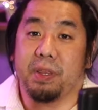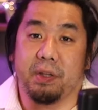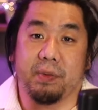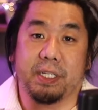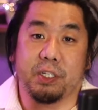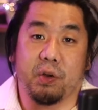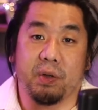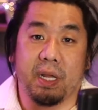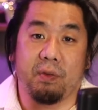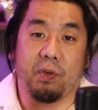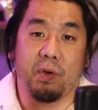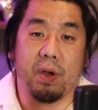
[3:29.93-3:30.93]
the return
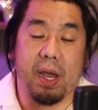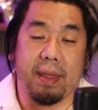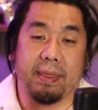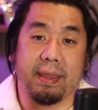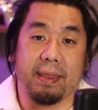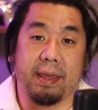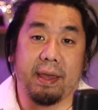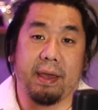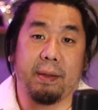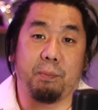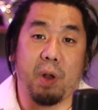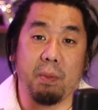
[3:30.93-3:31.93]
level and then
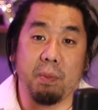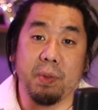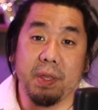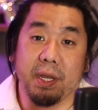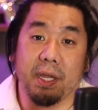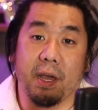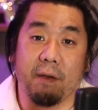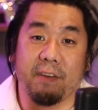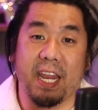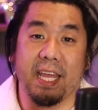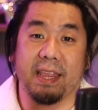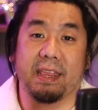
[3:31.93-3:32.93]
the probability of
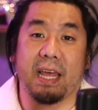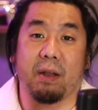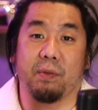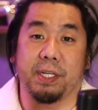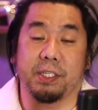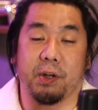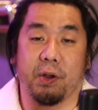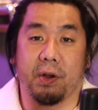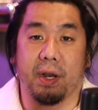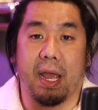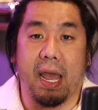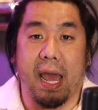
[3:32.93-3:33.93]
getting that
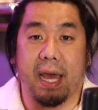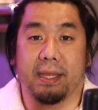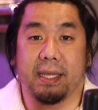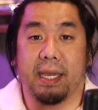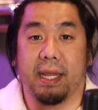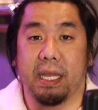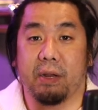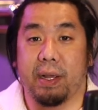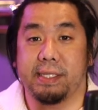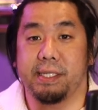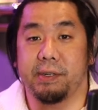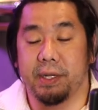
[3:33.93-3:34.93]
return, and the Kelly
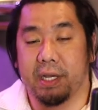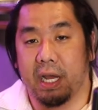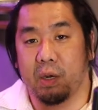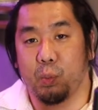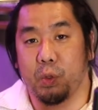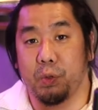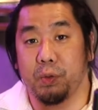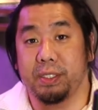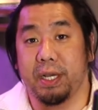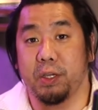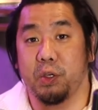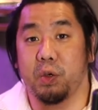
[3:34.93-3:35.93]
Criterion will
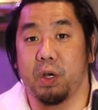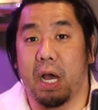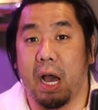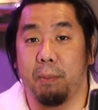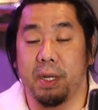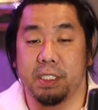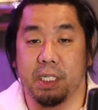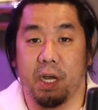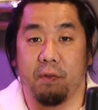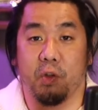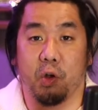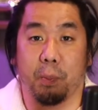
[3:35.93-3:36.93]
tell you how much
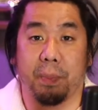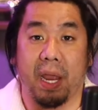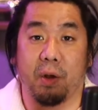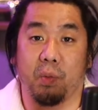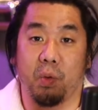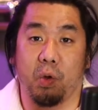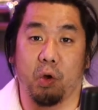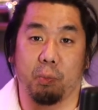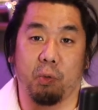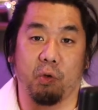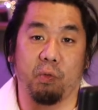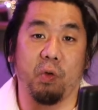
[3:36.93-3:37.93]
of your bankroll or
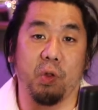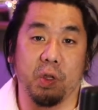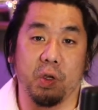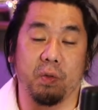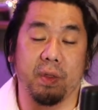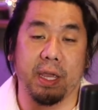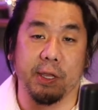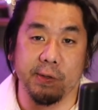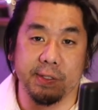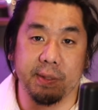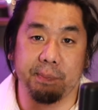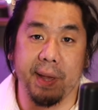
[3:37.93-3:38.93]
portfolio that you
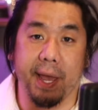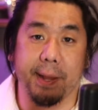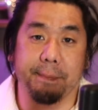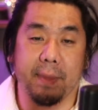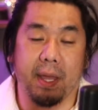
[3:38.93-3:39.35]
should bet.